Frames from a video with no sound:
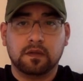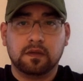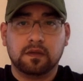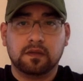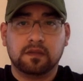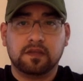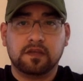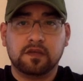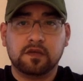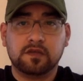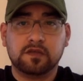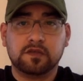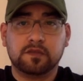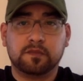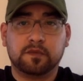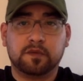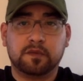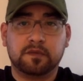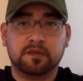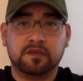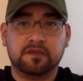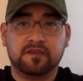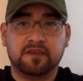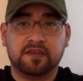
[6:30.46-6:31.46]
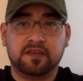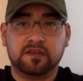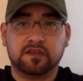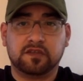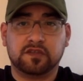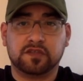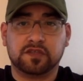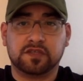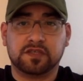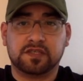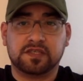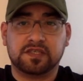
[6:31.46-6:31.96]
The U.S. Department of
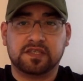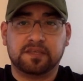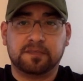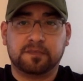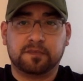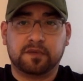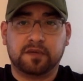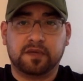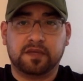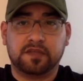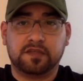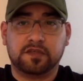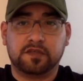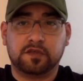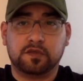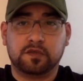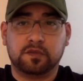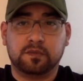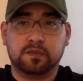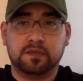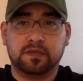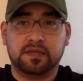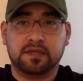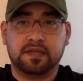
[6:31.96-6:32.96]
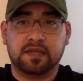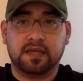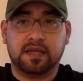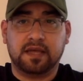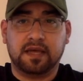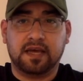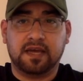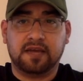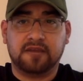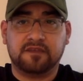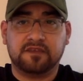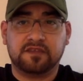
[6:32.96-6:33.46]
Energy separates human
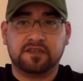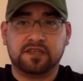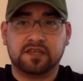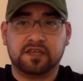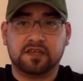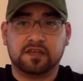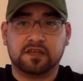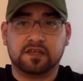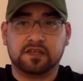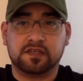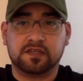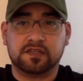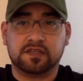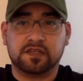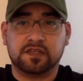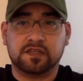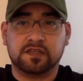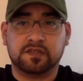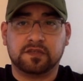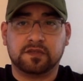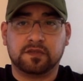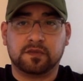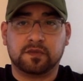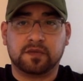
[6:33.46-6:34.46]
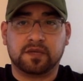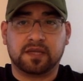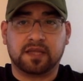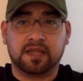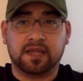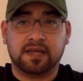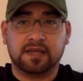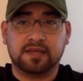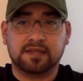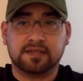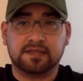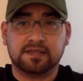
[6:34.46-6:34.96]
adversaries into three
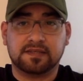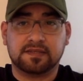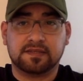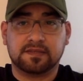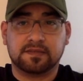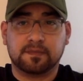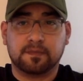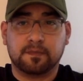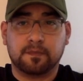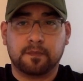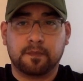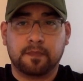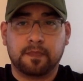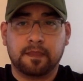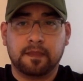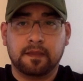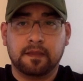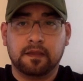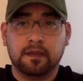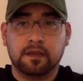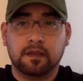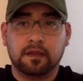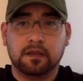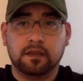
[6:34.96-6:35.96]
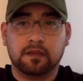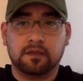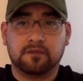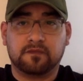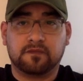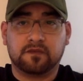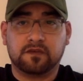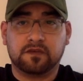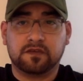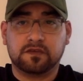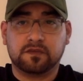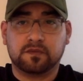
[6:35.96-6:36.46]
classes. The
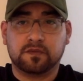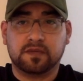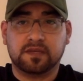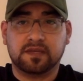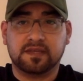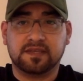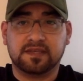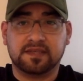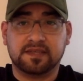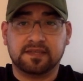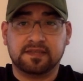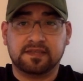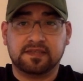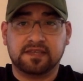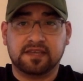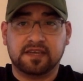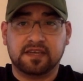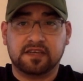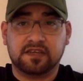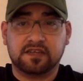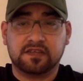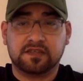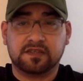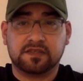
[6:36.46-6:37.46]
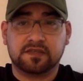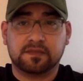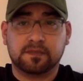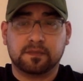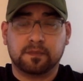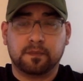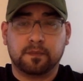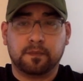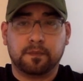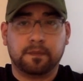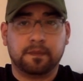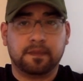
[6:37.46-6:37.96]
first one is insiders,
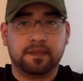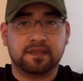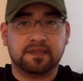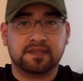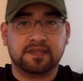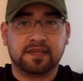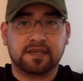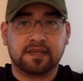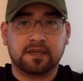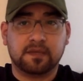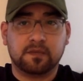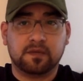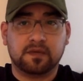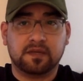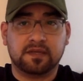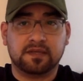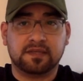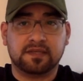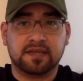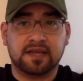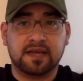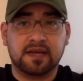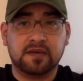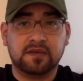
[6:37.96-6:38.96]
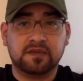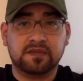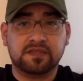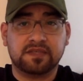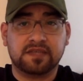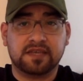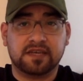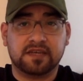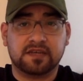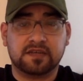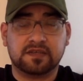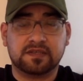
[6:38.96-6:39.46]
the second one is
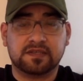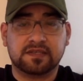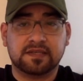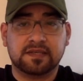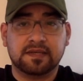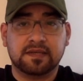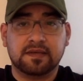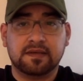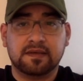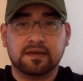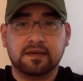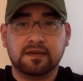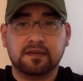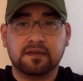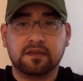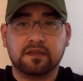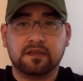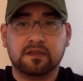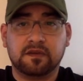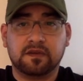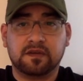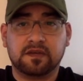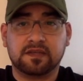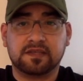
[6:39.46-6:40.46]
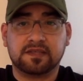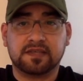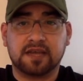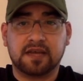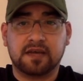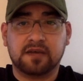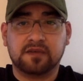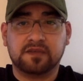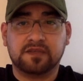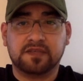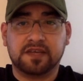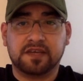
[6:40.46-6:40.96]
outsiders, and the third is
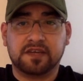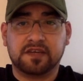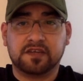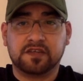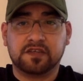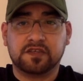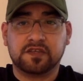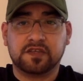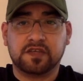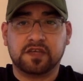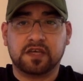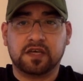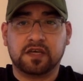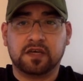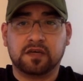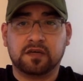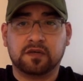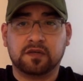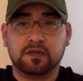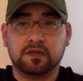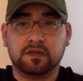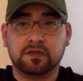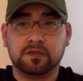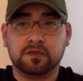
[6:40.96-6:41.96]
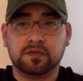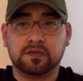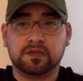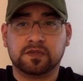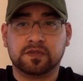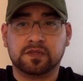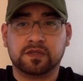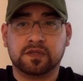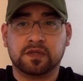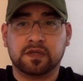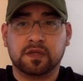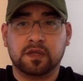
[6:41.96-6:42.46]
outsiders in
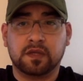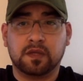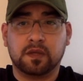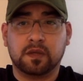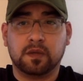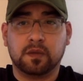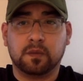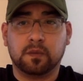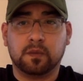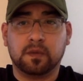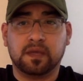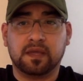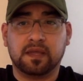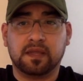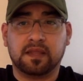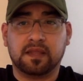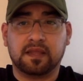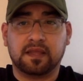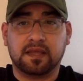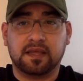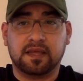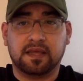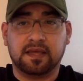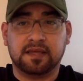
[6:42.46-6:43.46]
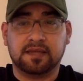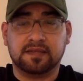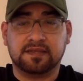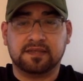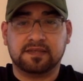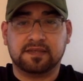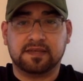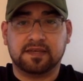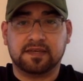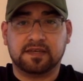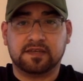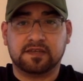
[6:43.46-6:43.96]
collusion with
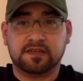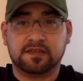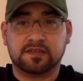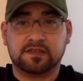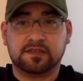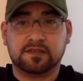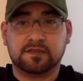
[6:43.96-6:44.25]
insiders.